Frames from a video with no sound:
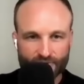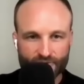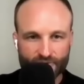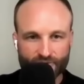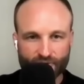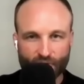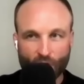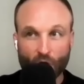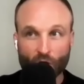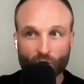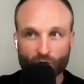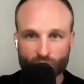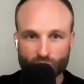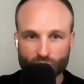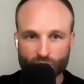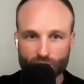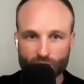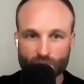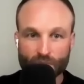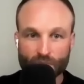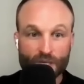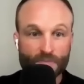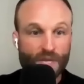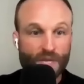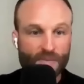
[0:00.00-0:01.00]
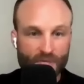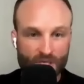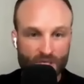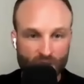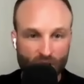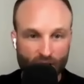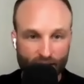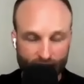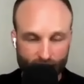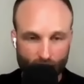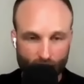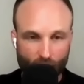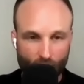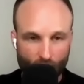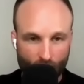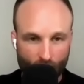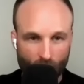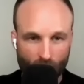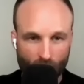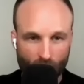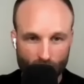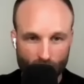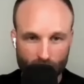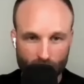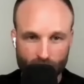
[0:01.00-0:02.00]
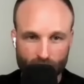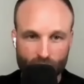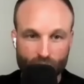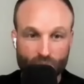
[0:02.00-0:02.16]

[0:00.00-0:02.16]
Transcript: volume and maybe like hard,